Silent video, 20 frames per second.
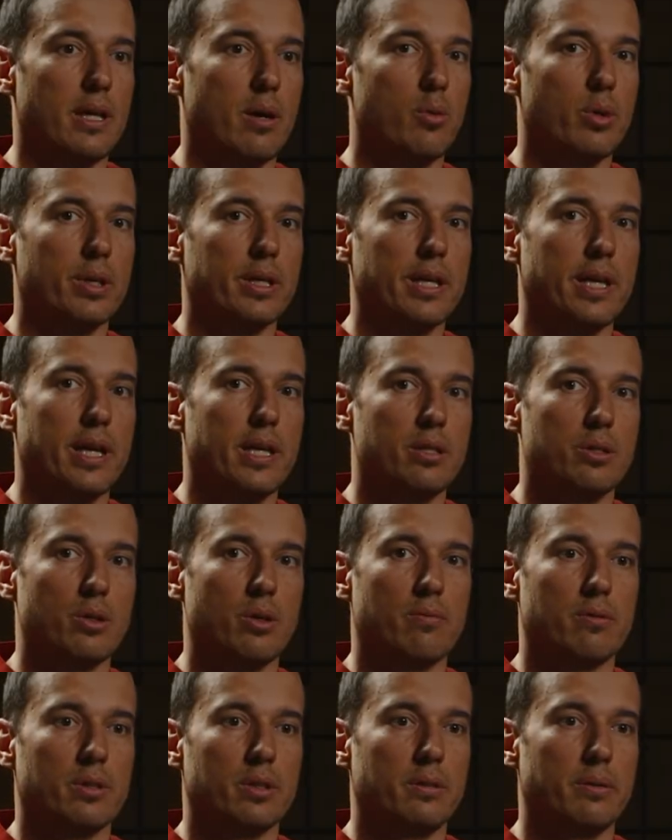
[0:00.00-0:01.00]
In our case,
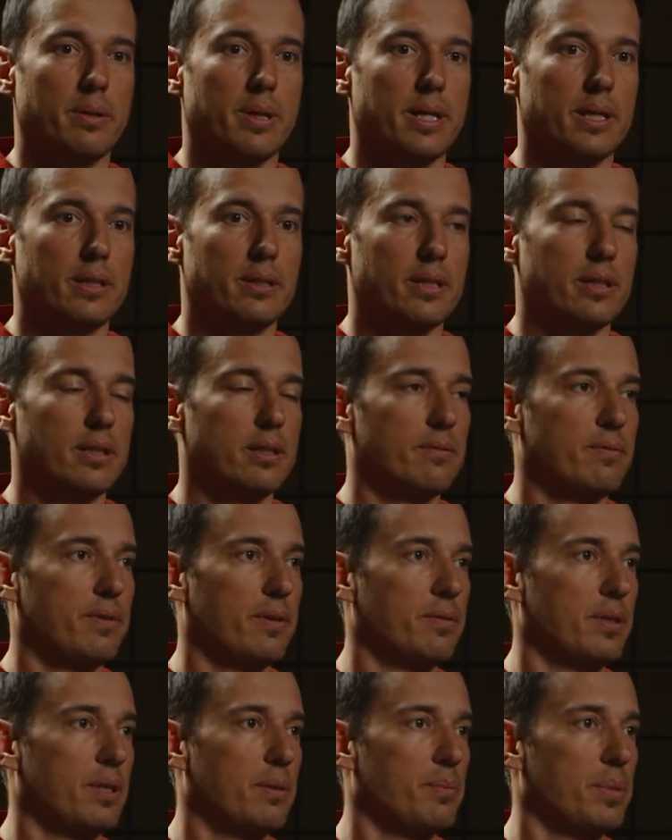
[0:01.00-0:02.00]
over
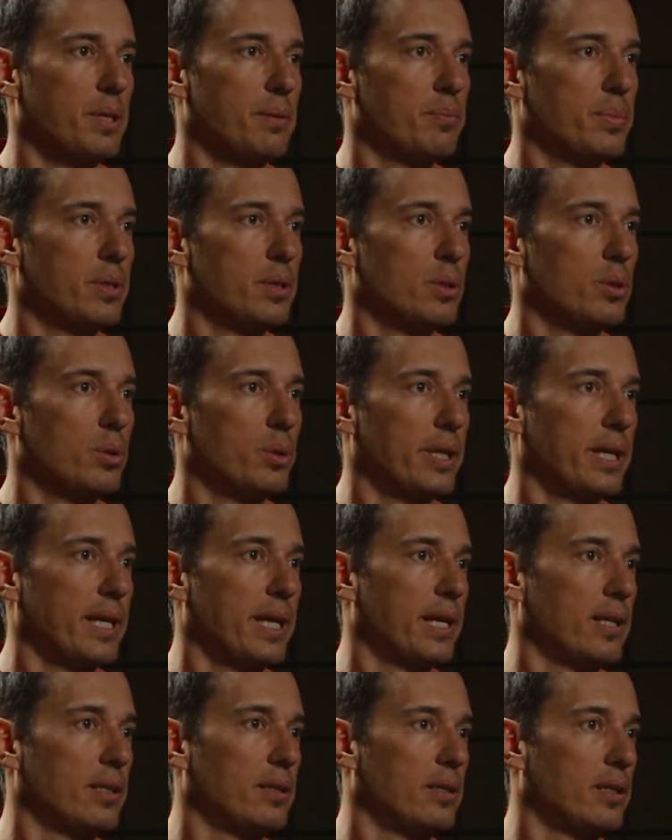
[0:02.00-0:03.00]
350 people
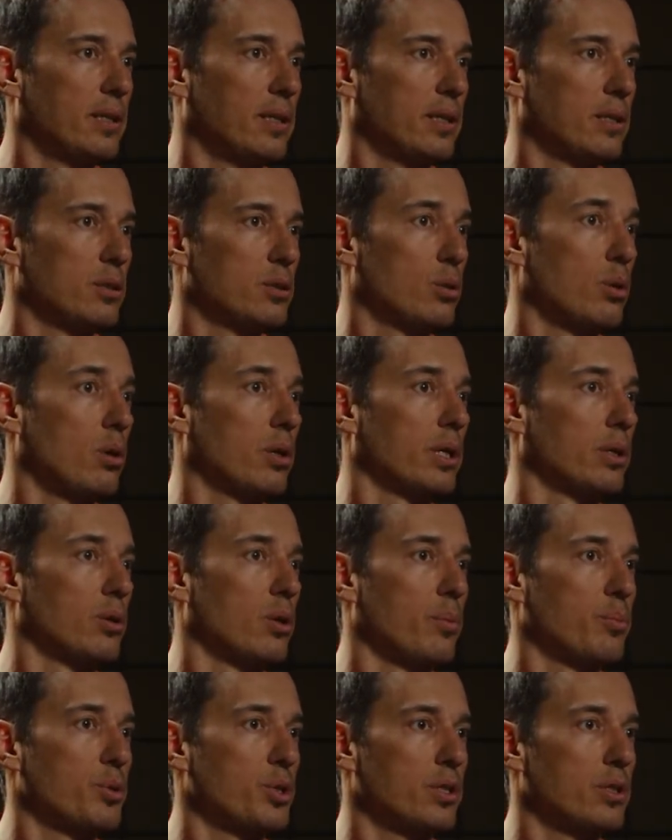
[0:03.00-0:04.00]
had stock and
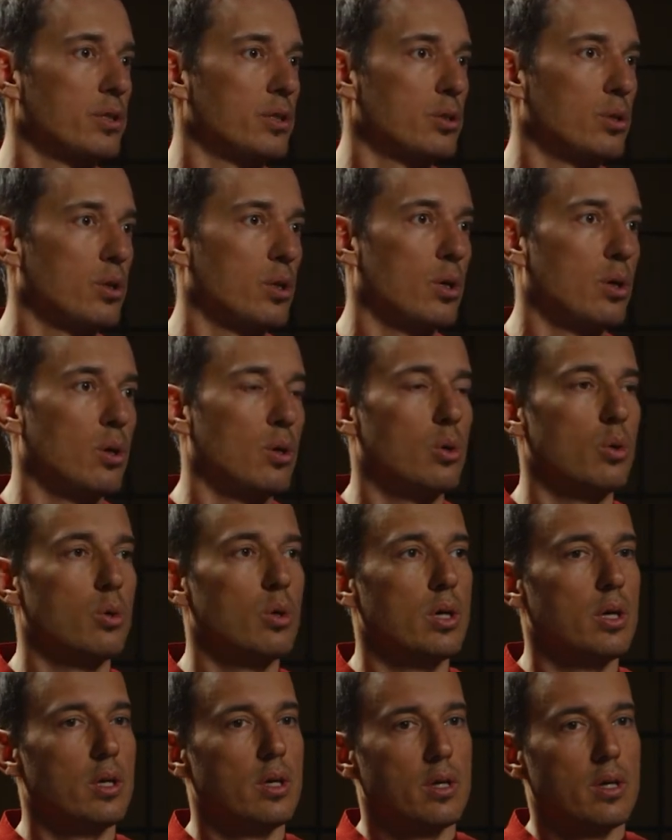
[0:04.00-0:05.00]
options.
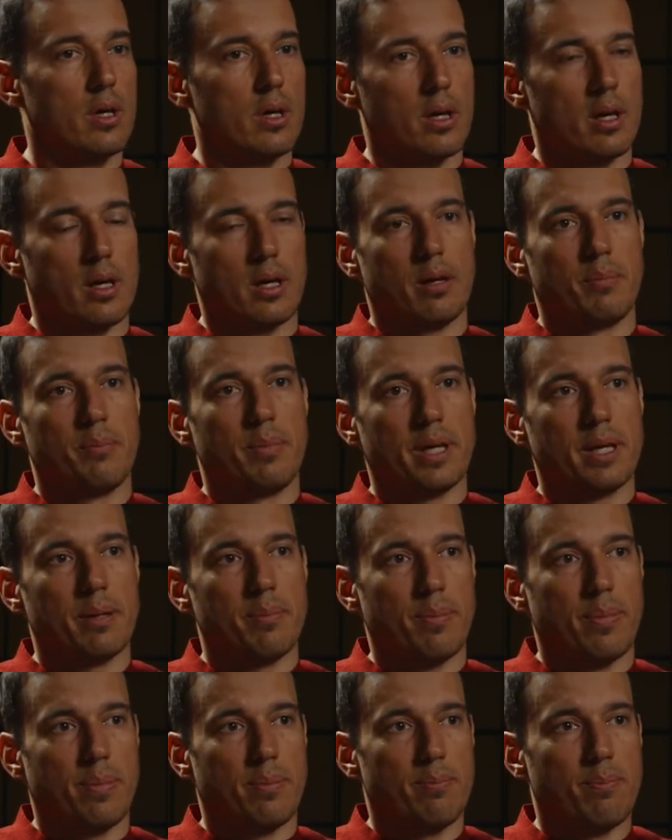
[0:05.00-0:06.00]
So a big
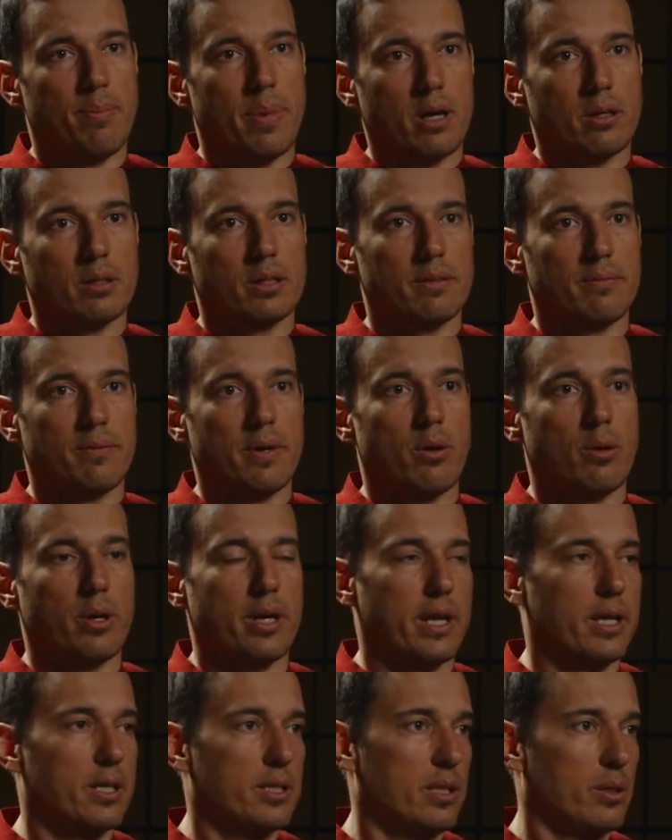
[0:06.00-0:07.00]
part of
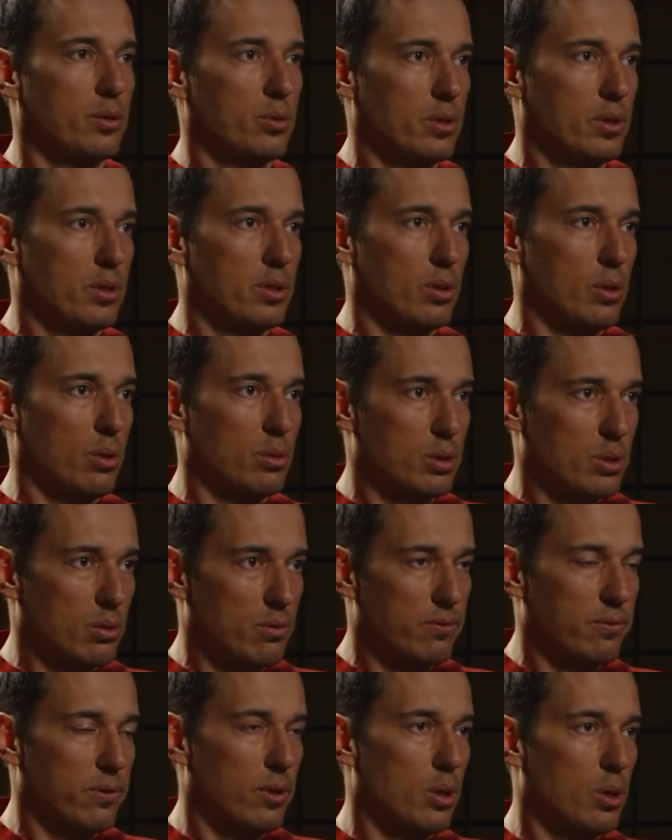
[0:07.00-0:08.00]
our exit
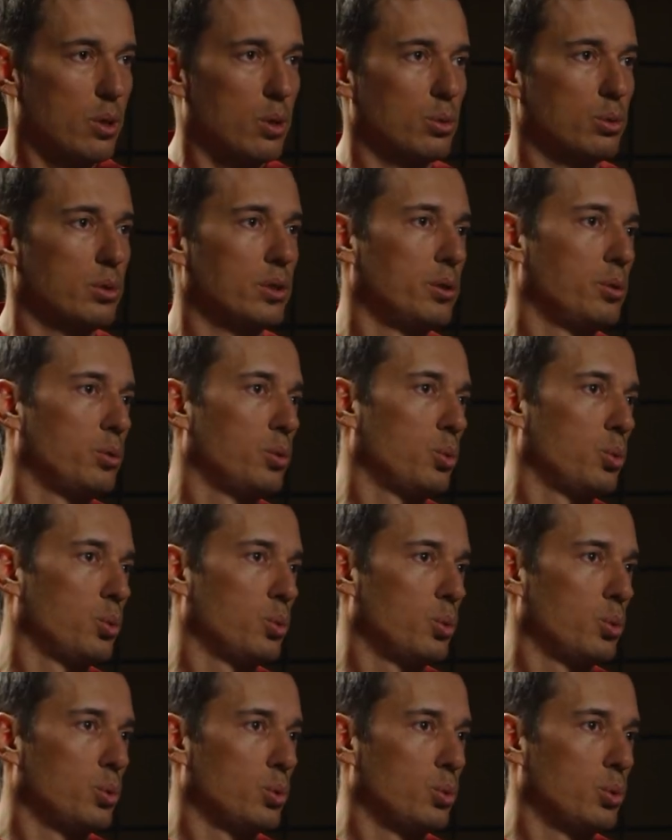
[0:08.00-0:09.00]
also flowed
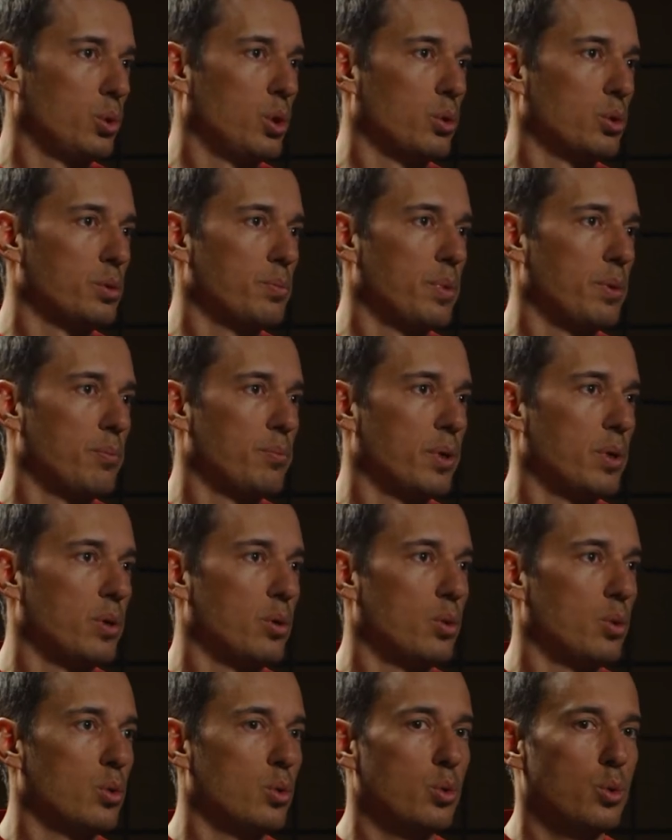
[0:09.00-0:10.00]
to those
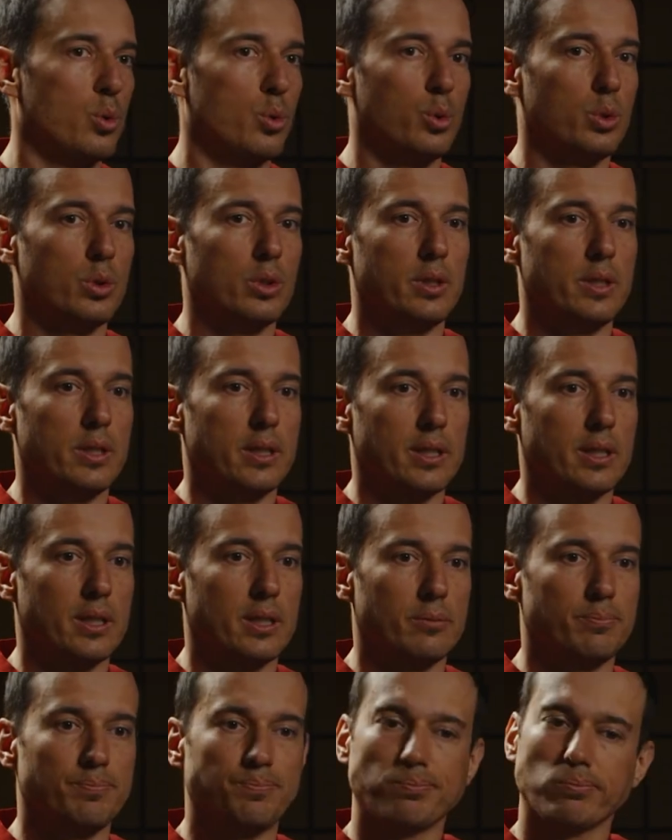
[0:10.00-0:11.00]
people who
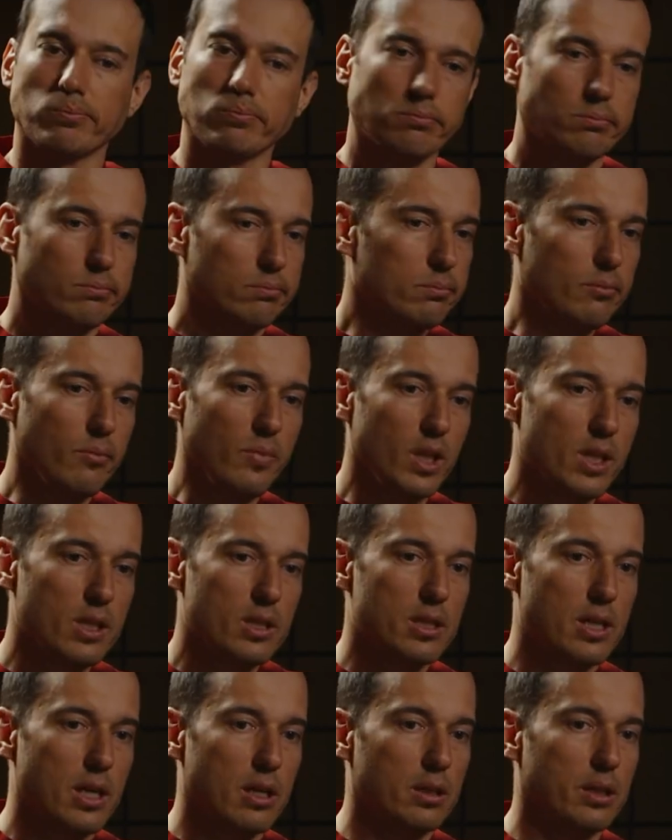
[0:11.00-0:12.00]
could
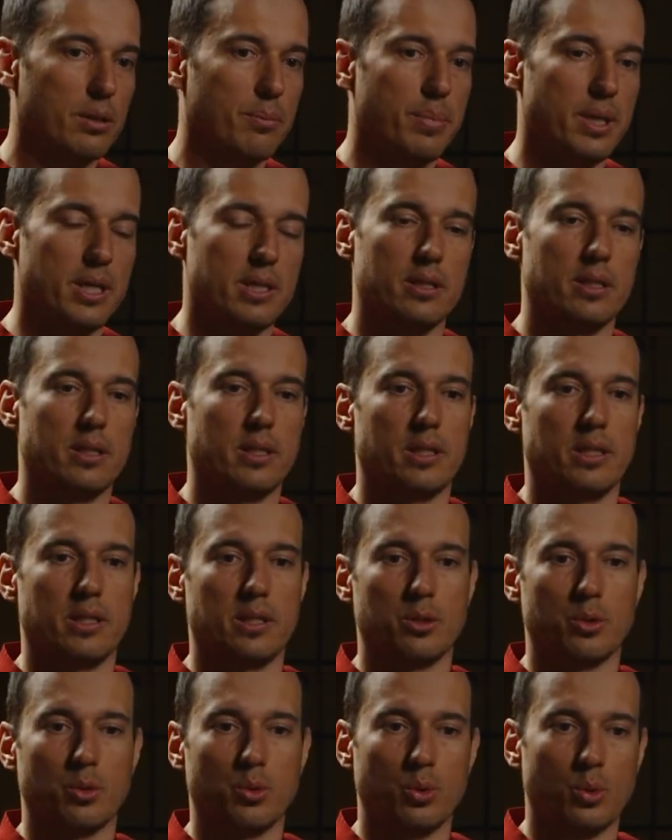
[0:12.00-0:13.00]
start a
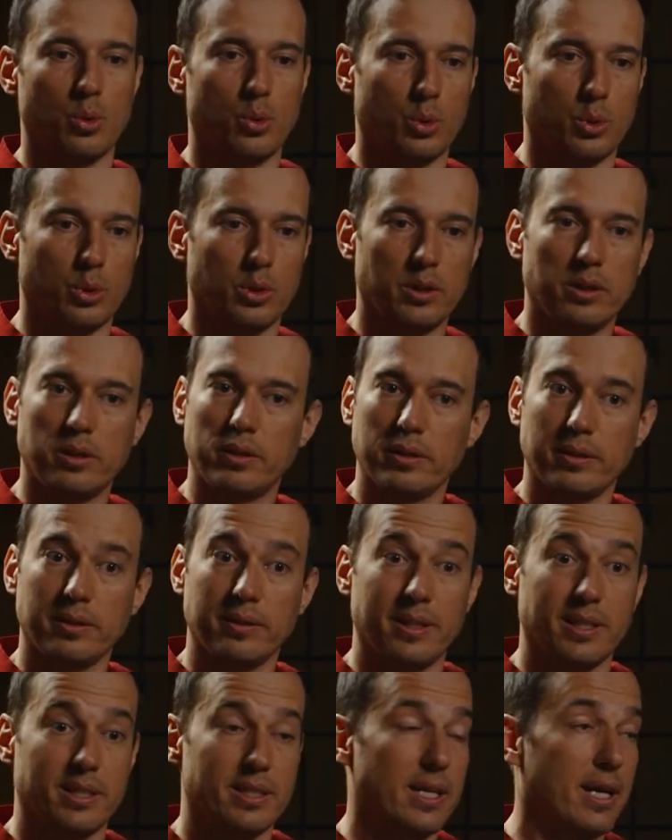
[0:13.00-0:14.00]
business, who could
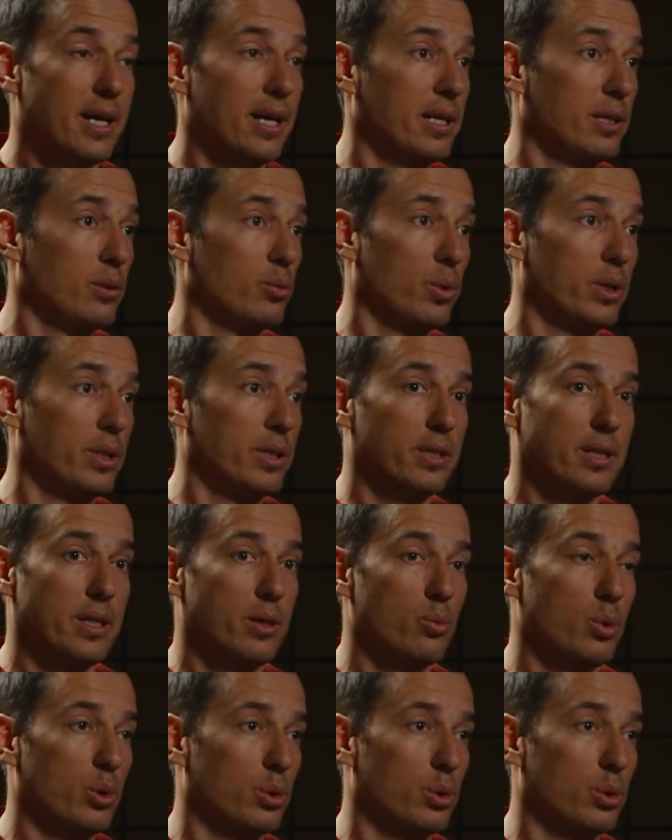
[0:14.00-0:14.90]
decide whether they